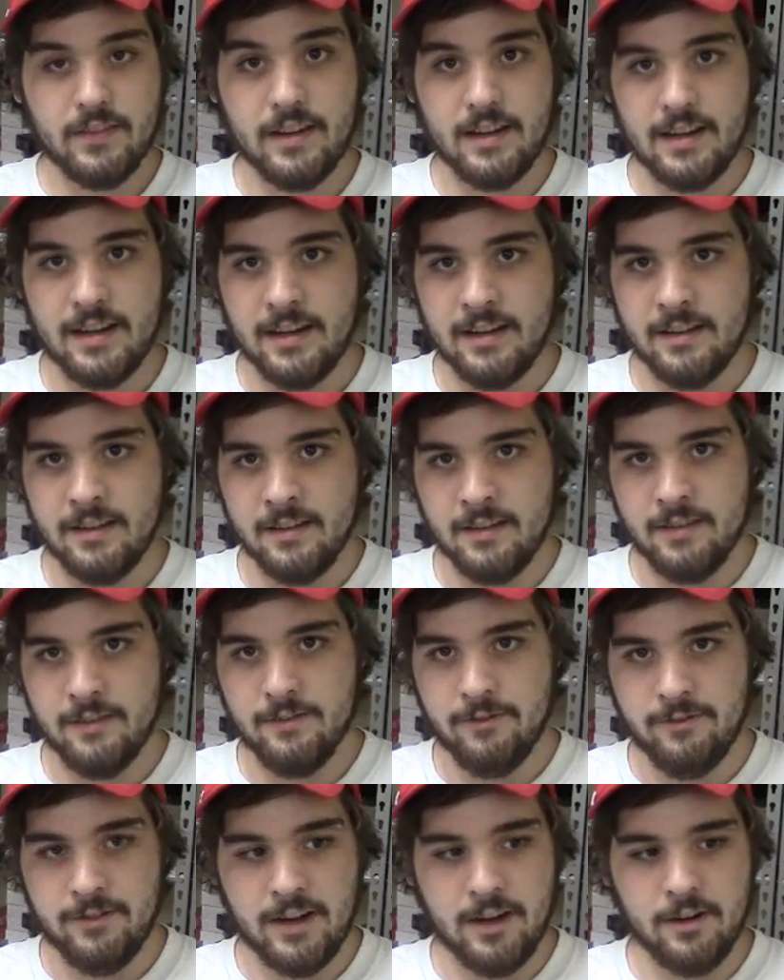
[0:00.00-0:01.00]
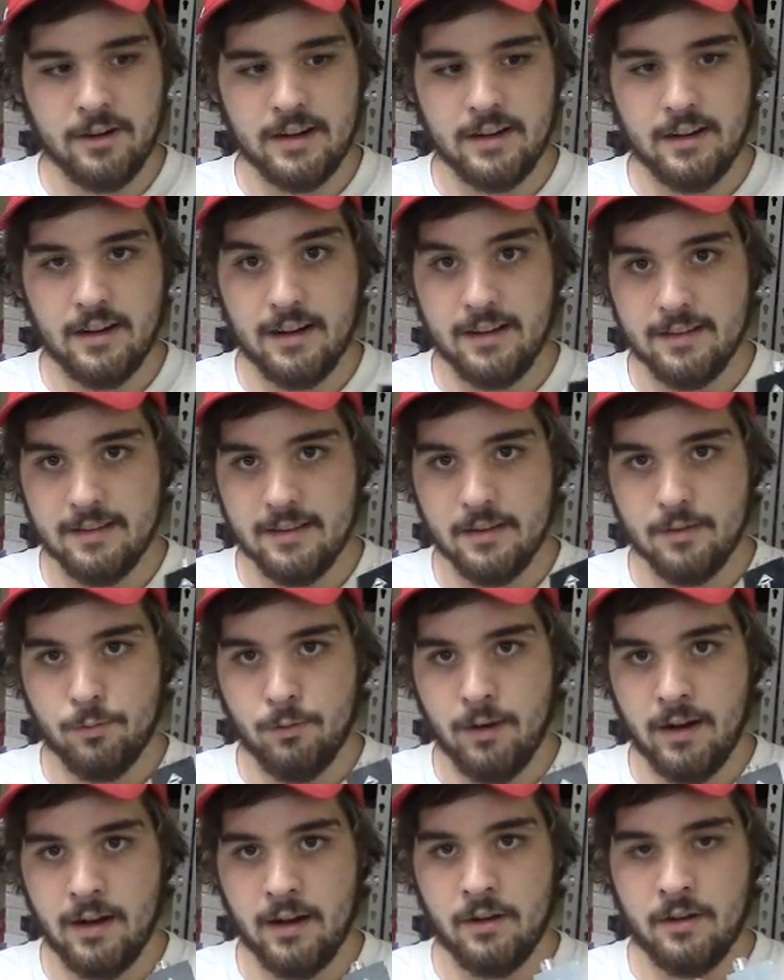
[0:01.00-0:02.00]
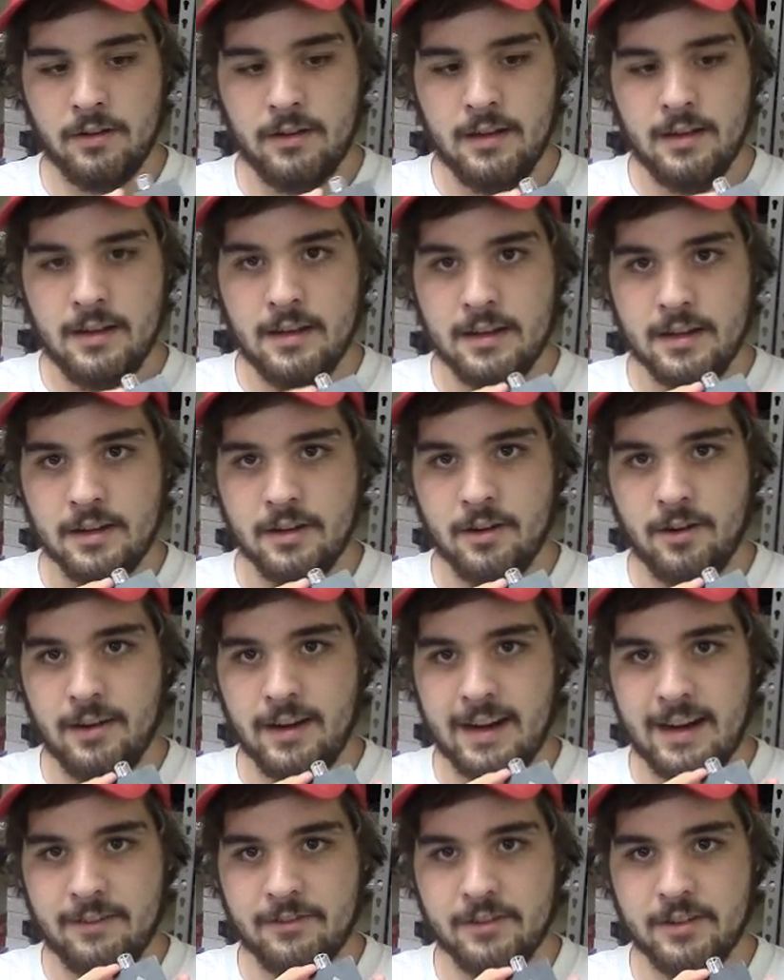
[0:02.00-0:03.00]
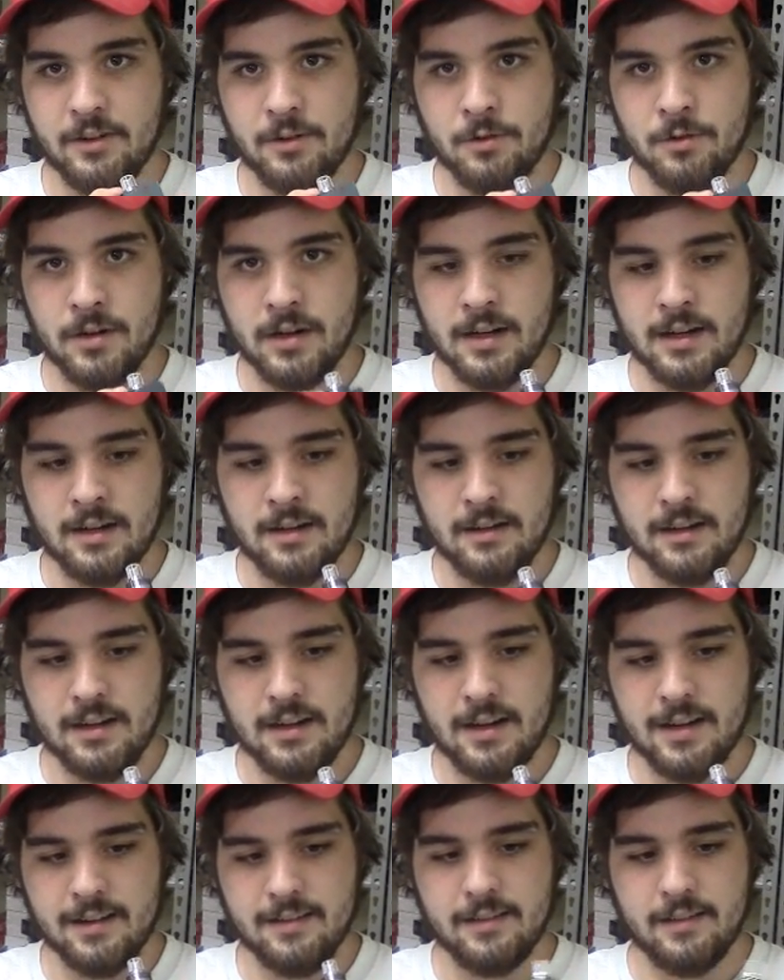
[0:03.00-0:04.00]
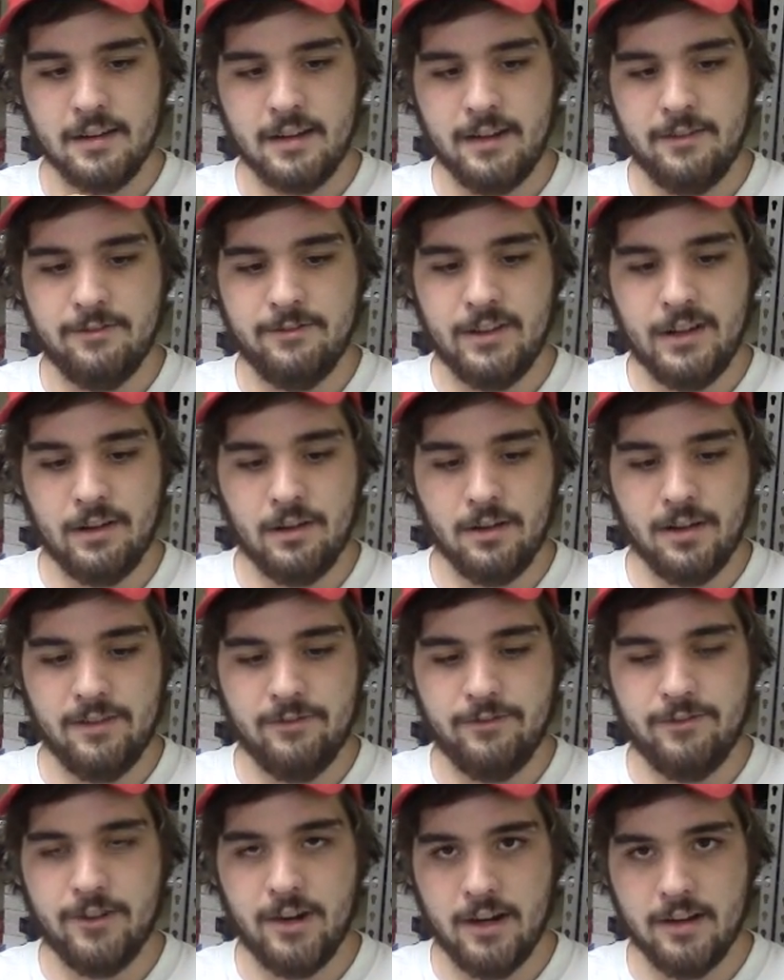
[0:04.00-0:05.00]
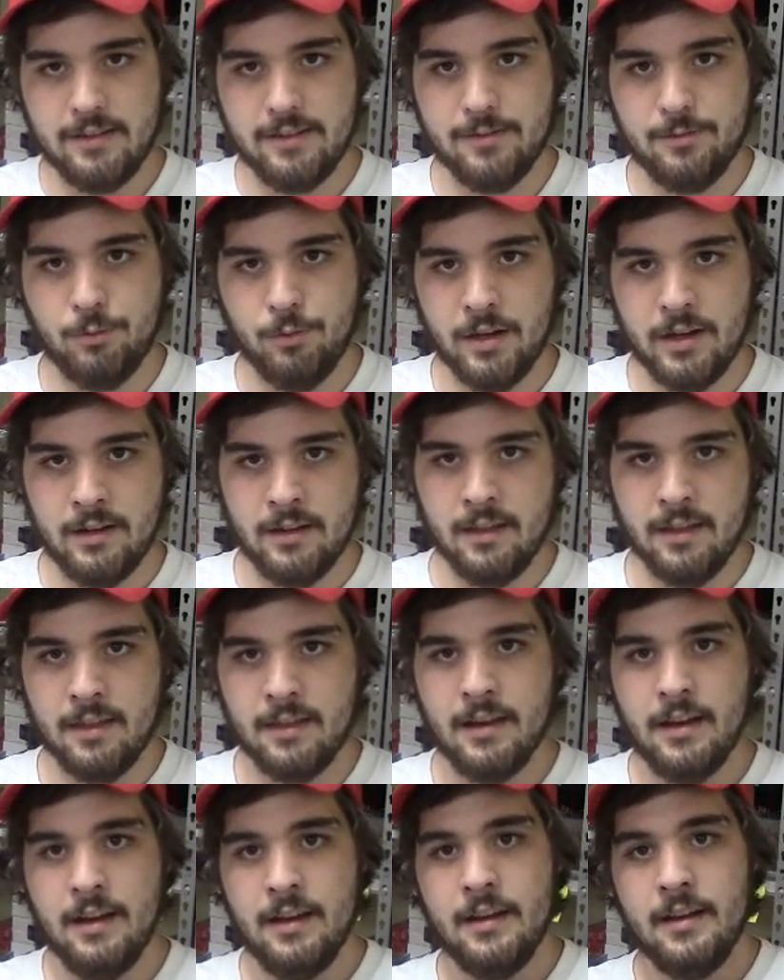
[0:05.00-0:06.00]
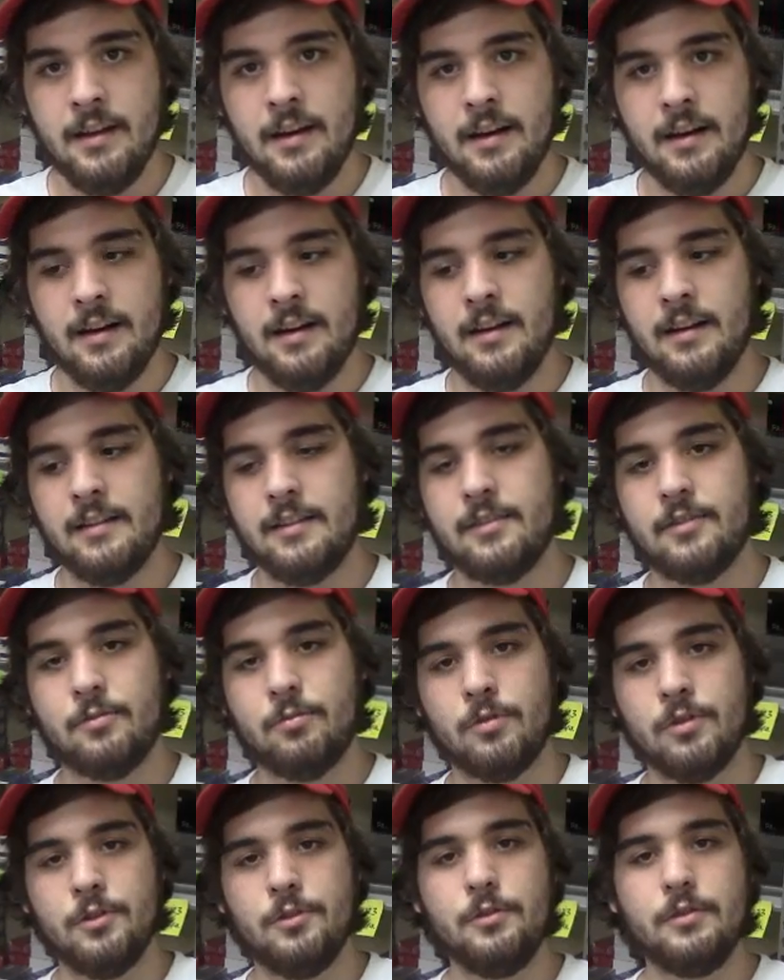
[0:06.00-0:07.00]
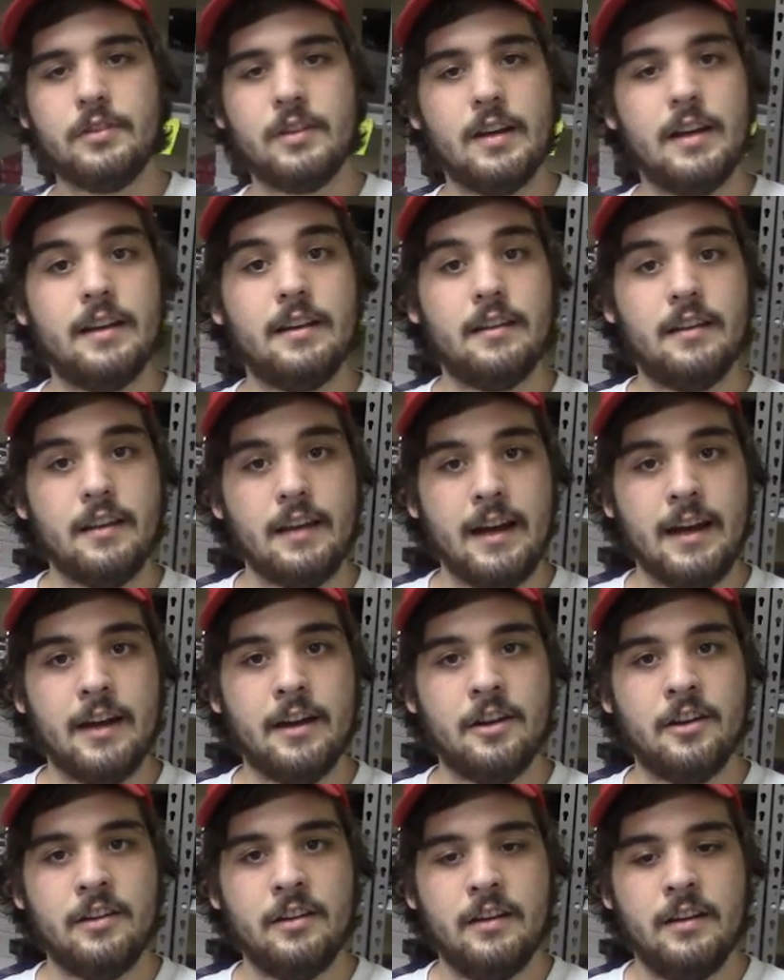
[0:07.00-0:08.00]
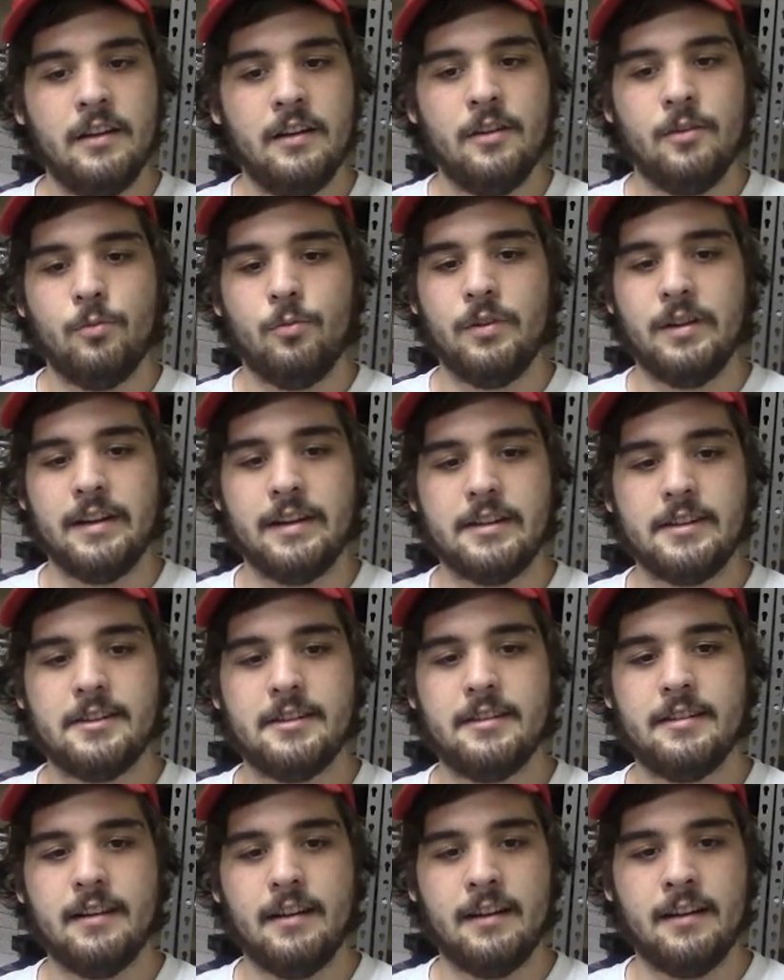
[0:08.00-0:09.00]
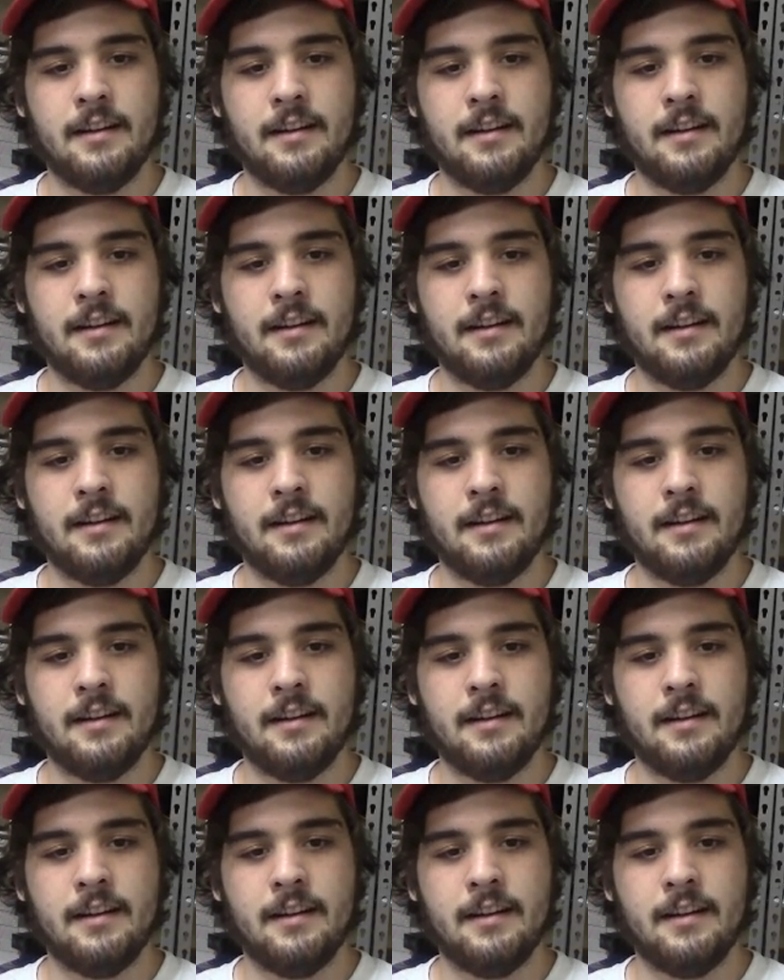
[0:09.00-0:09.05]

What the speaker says: is very nice as well. You don't have to constantly fiddle and fuss with screws in there, which